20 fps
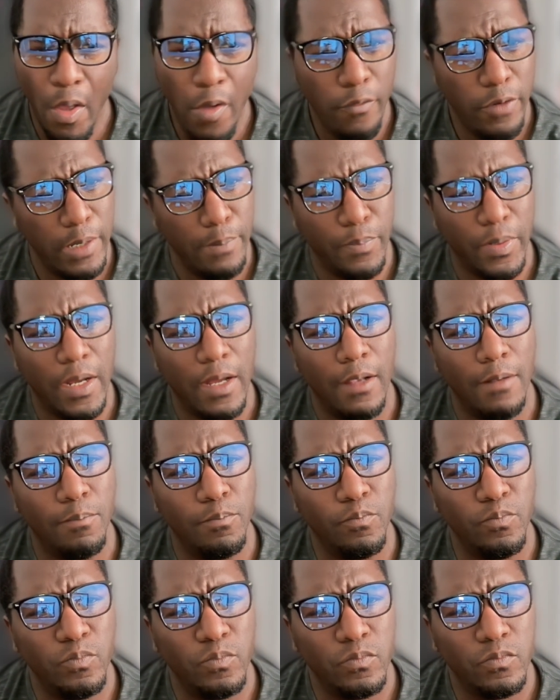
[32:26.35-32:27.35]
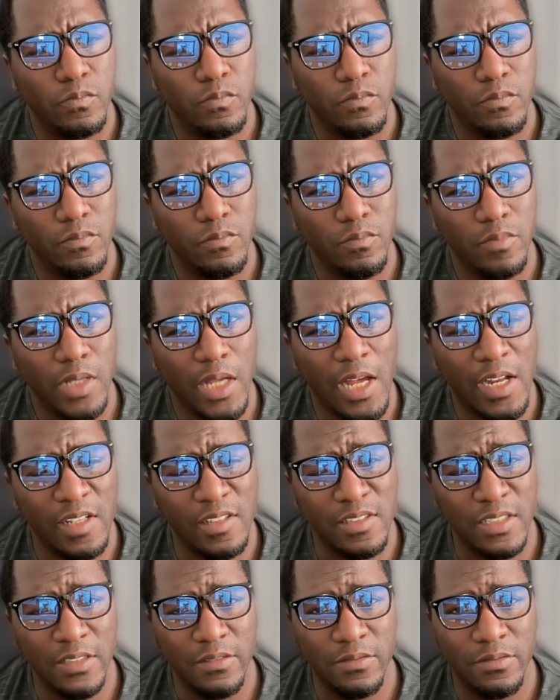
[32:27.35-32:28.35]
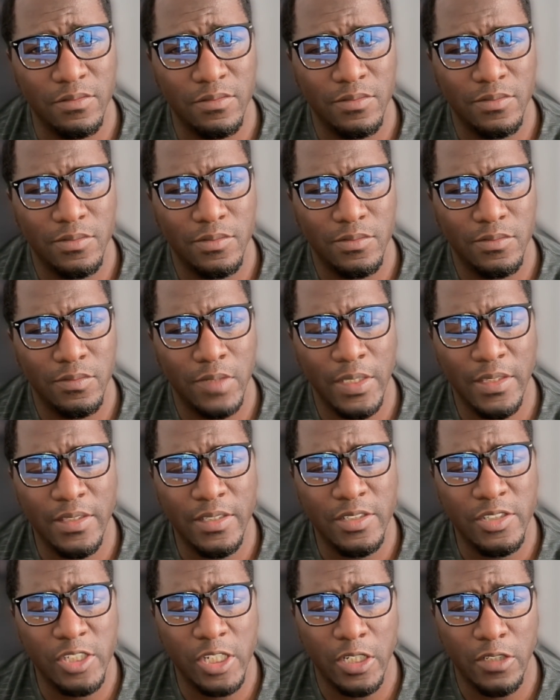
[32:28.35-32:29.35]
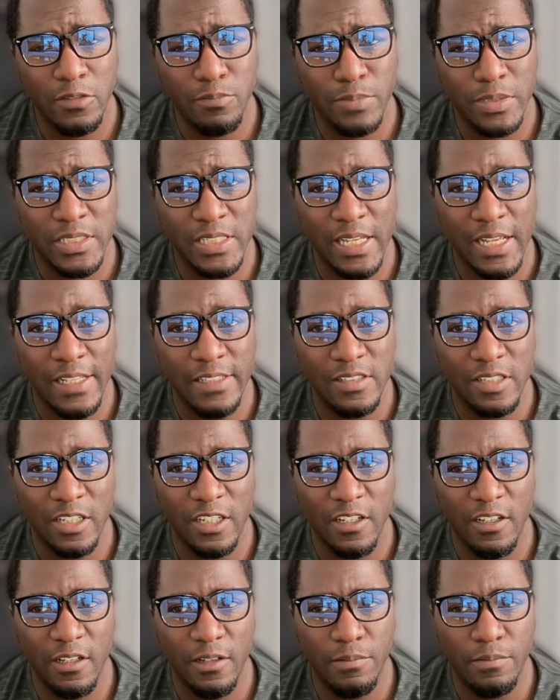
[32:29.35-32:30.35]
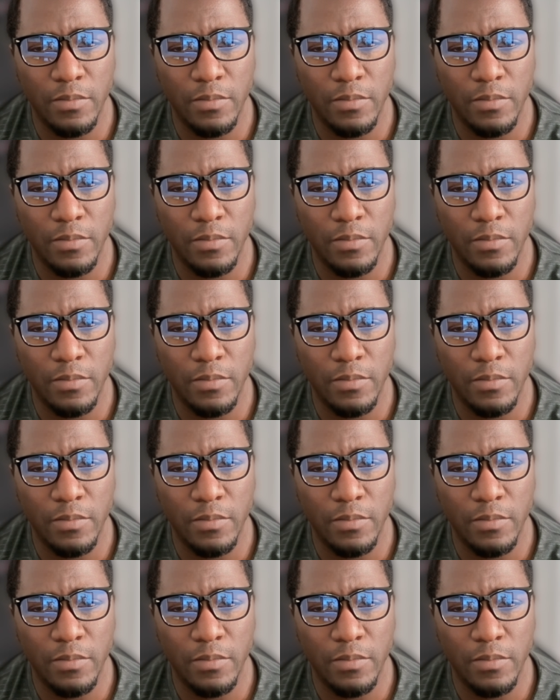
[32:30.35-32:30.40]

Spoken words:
My only problem, honestly, with the show, besides